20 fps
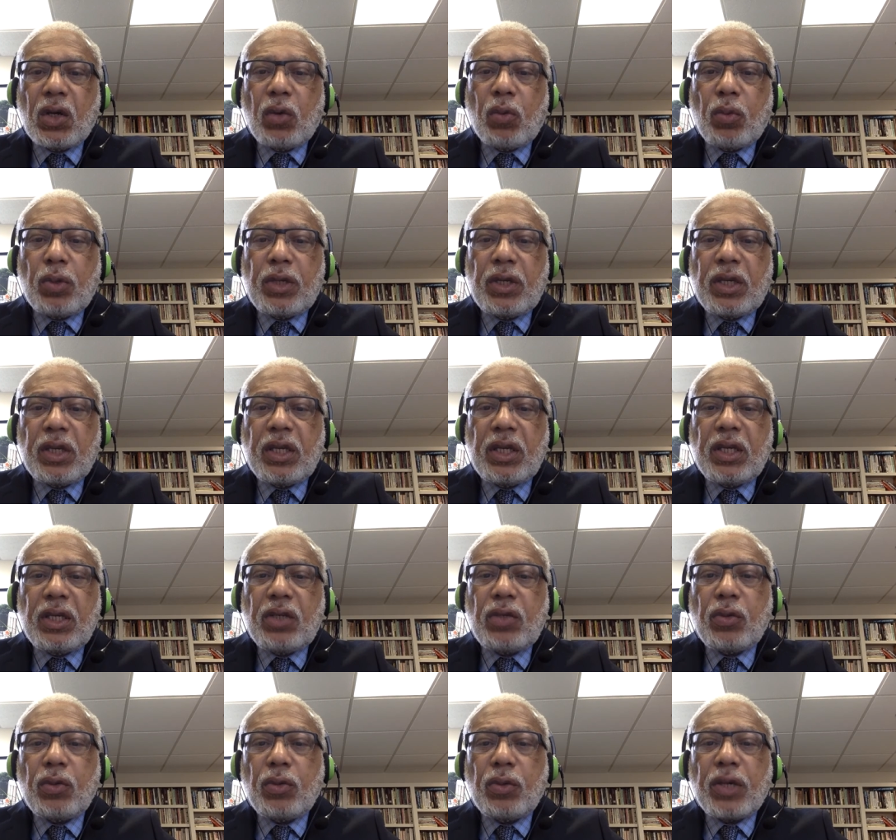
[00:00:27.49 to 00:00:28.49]
would
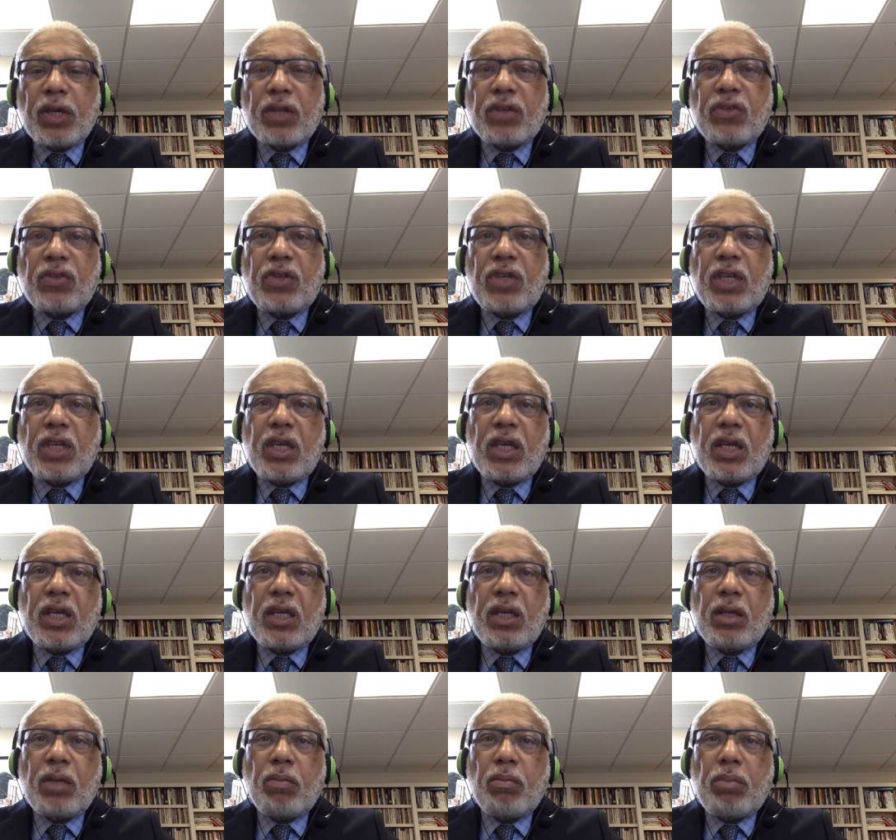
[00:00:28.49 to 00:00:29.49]
need to
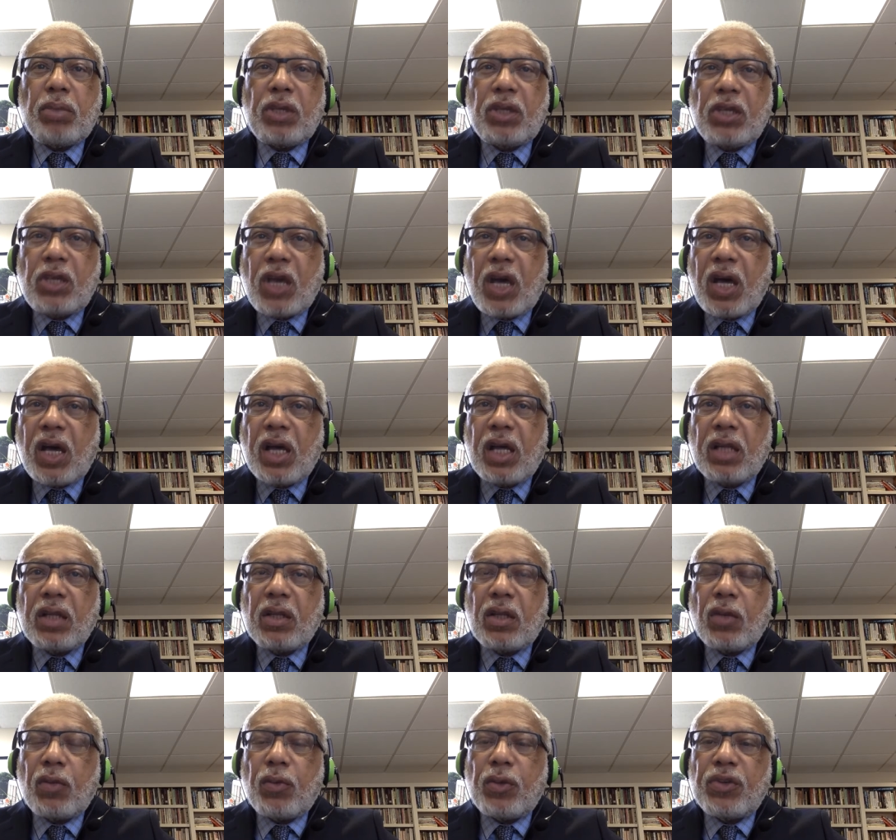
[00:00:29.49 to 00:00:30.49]
extend beyond
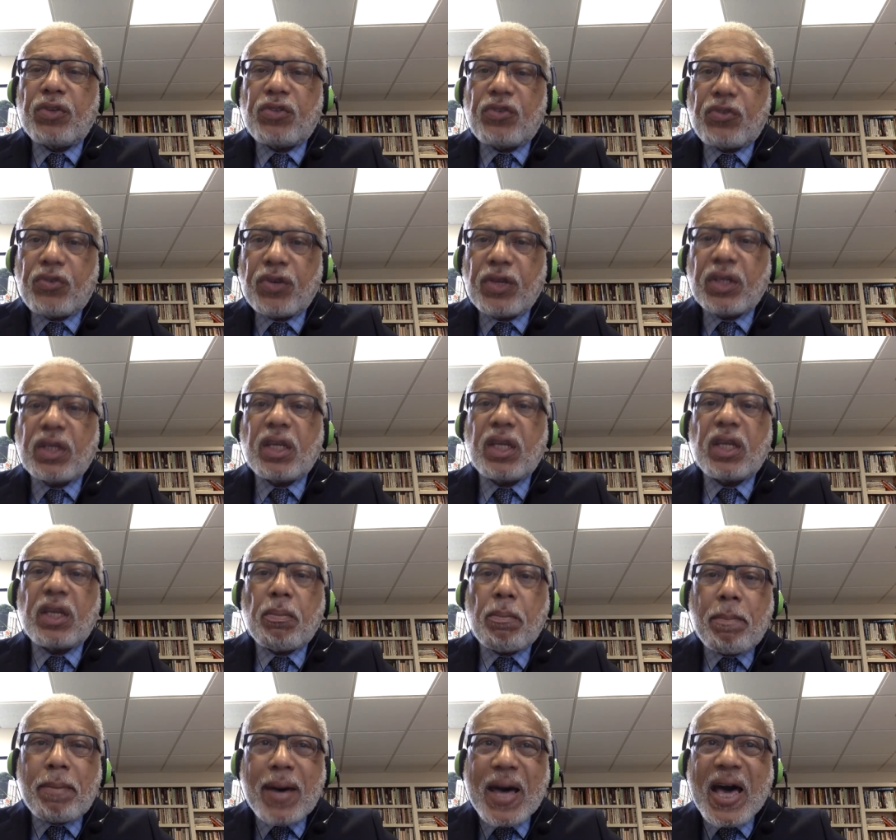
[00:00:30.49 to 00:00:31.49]
the restricted
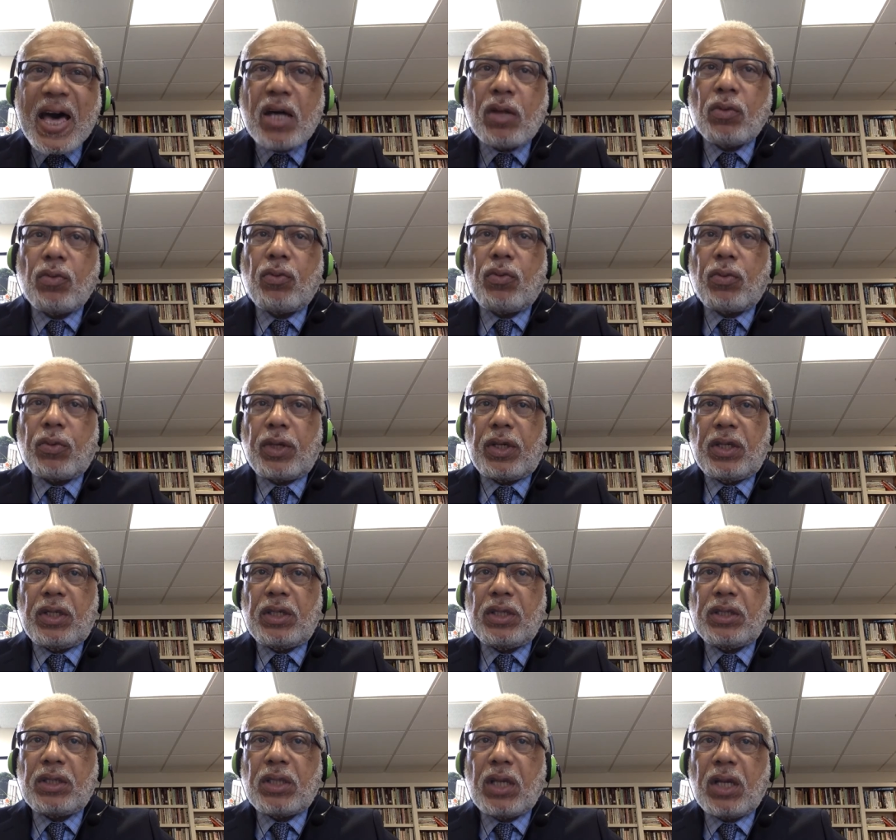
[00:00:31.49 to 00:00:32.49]

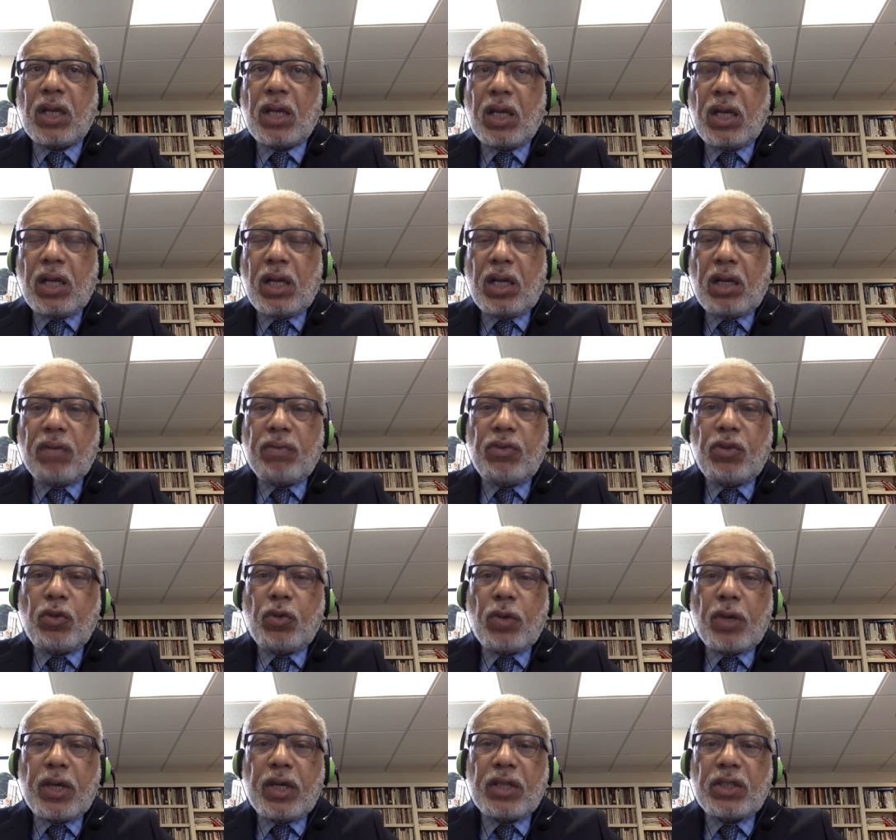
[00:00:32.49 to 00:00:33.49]
boundaries of
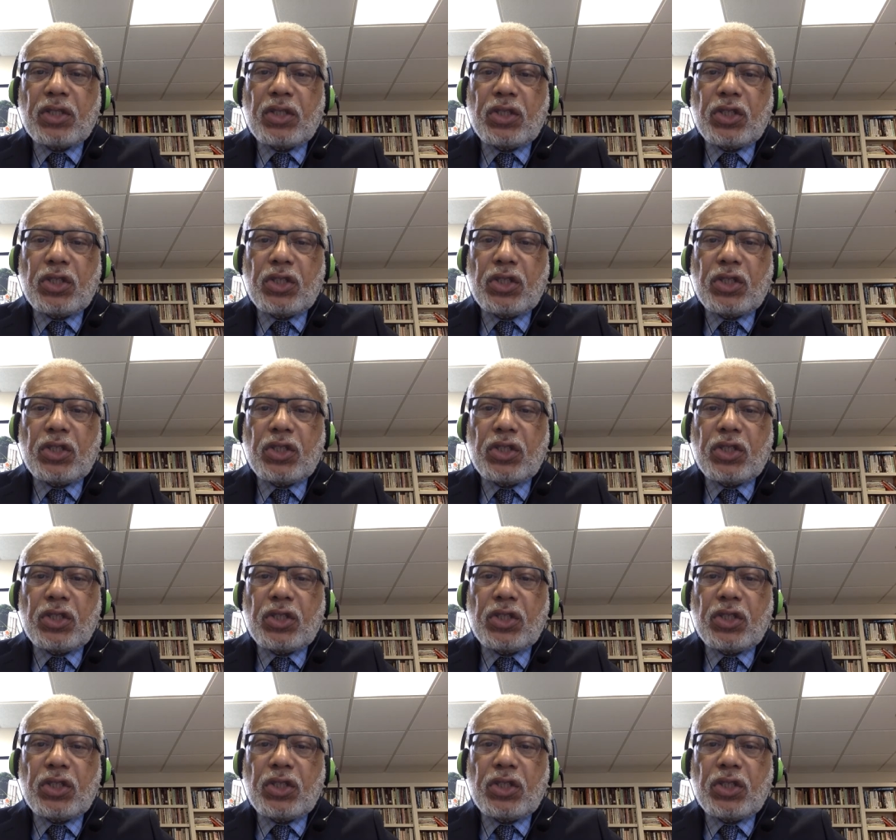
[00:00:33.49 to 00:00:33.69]
U.S.